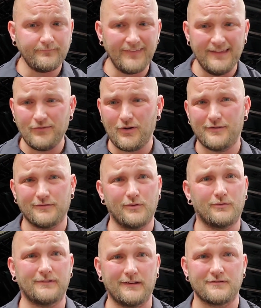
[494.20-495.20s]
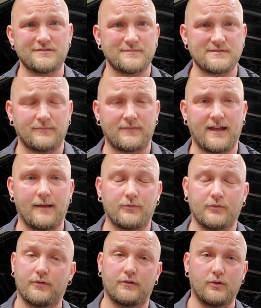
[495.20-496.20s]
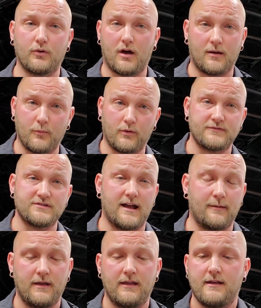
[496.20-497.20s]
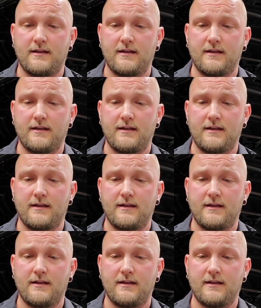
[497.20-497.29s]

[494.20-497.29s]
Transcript: you can call your local dealership sometimes, or your local automotive shop.